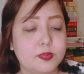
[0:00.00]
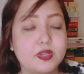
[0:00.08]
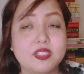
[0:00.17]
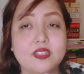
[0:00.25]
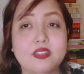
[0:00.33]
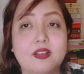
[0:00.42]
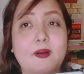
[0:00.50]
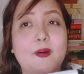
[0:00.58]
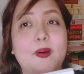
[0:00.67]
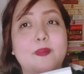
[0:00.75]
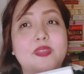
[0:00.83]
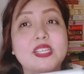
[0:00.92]
But
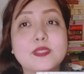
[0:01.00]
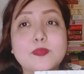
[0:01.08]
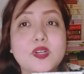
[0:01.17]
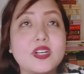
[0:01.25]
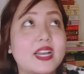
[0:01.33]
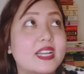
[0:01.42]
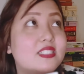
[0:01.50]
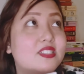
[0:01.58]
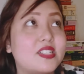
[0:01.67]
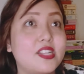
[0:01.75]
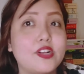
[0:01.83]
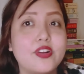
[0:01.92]
this book has
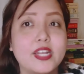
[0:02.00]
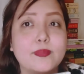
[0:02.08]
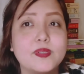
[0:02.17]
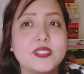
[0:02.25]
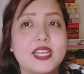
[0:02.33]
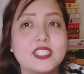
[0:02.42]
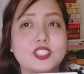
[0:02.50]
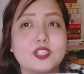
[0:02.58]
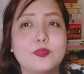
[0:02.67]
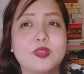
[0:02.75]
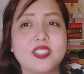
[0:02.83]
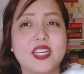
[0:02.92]
really great
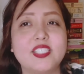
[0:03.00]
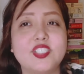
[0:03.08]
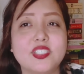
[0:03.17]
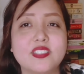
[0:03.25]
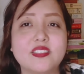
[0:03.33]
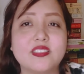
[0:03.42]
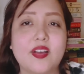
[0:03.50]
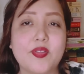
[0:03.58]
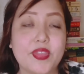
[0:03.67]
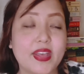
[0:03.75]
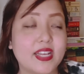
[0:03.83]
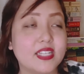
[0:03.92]
potential, but I just
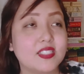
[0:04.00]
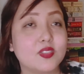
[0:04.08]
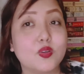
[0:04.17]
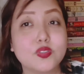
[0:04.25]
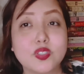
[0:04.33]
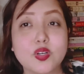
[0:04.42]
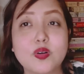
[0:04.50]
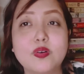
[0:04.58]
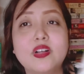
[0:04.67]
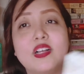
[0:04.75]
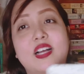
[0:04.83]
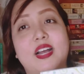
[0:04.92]
think it's so-so.